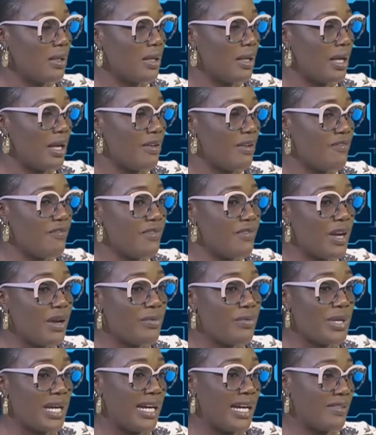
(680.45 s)
a
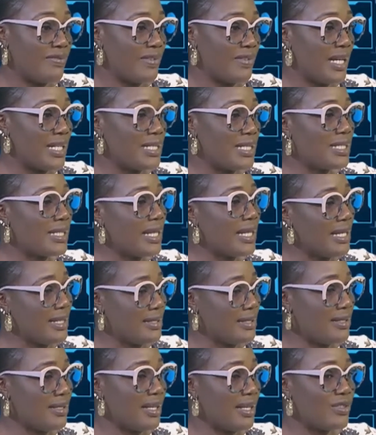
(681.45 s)
very advanced
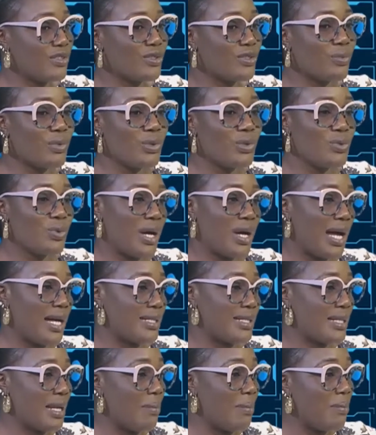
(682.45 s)
case and someone who
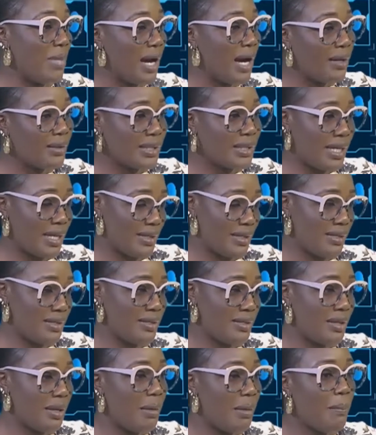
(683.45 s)
has a mild
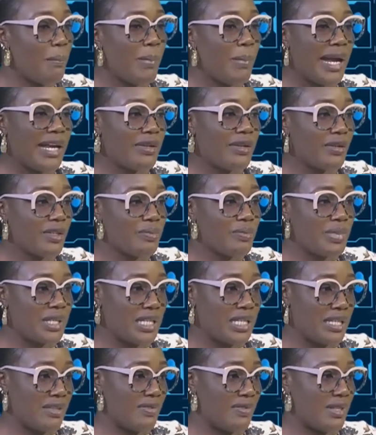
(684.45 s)
case might not be
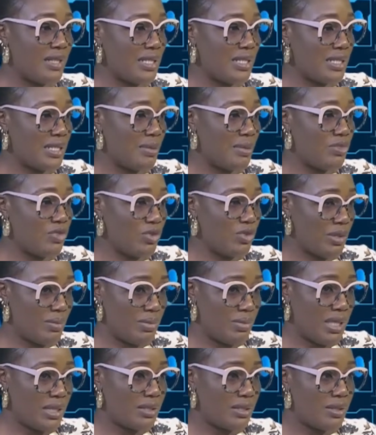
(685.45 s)
given the same
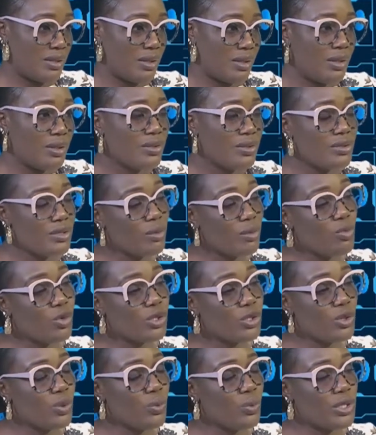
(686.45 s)
treatment.
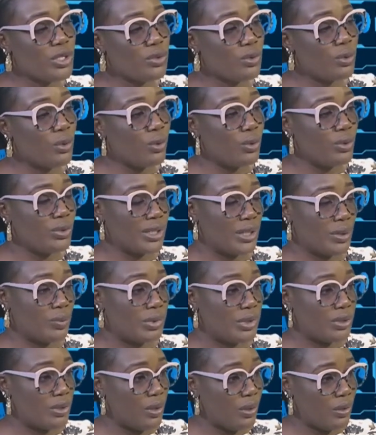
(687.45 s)
Someone who is older
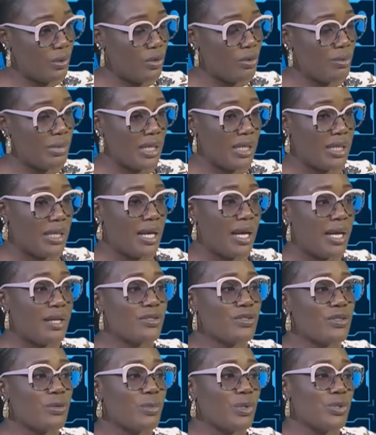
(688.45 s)
with glaucoma
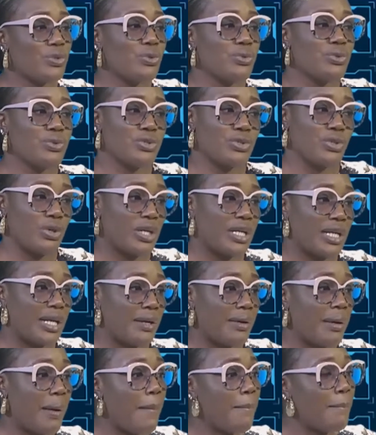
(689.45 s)
and someone who is
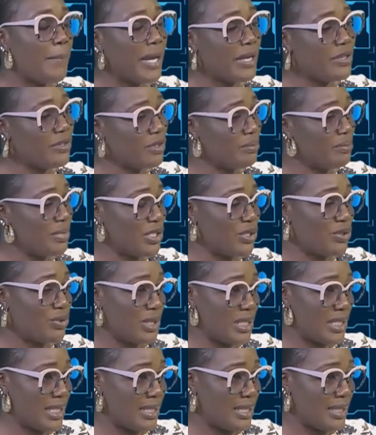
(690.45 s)
younger might not be
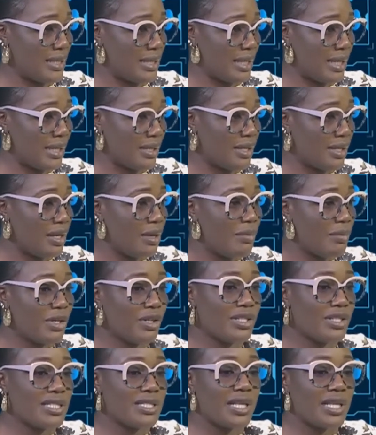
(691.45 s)
treated alike
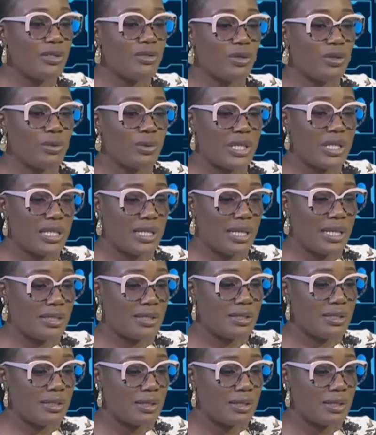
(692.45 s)
because then you're looking at